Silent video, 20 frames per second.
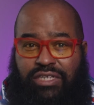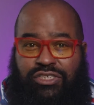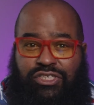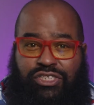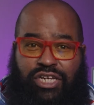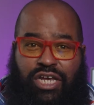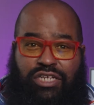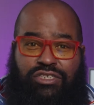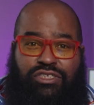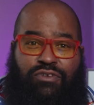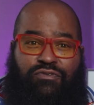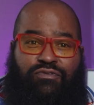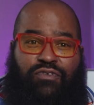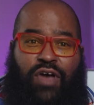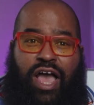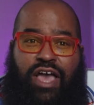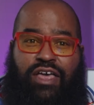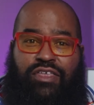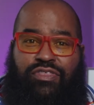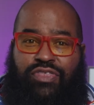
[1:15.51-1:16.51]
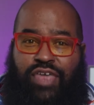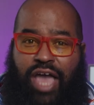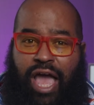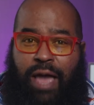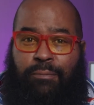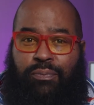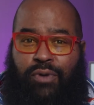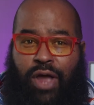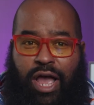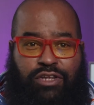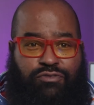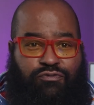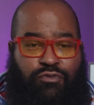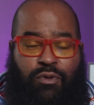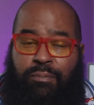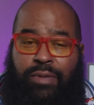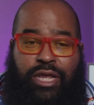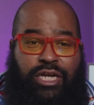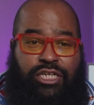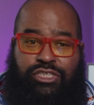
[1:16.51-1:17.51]
justify that price for
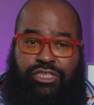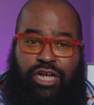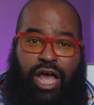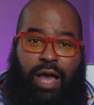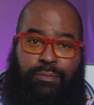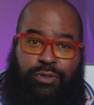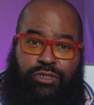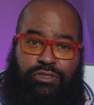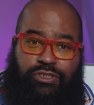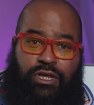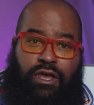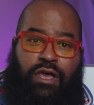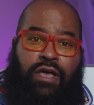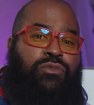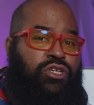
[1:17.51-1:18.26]
many shoppers.